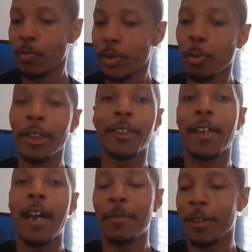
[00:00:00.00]
So what does
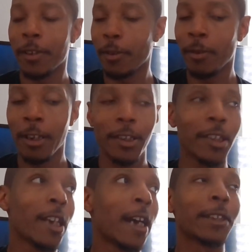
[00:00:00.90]
Gabi do?
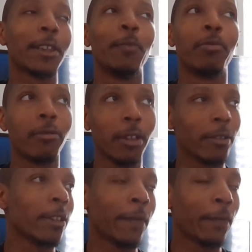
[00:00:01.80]
She acts
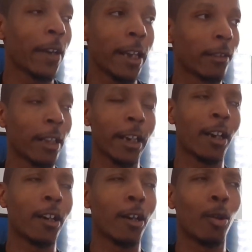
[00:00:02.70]
completely fake, like,
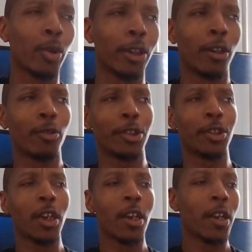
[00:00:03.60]
oh, you know,
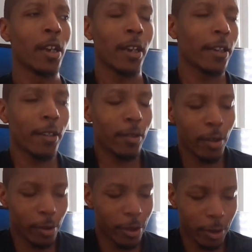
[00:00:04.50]
just
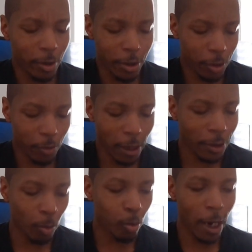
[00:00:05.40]
the, the
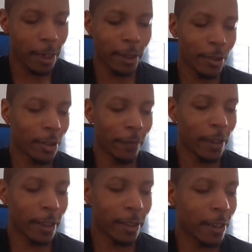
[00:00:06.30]
stress of wedding and stuff
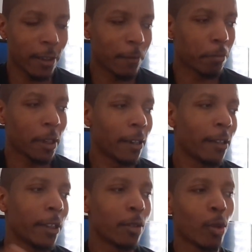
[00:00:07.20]
like that, just planning
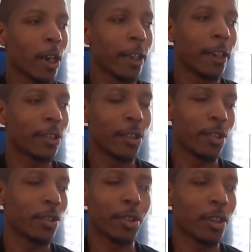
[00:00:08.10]
out this wedding is
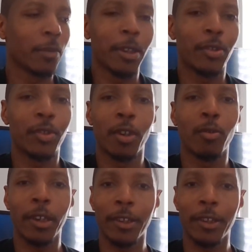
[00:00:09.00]
just, just going to be so.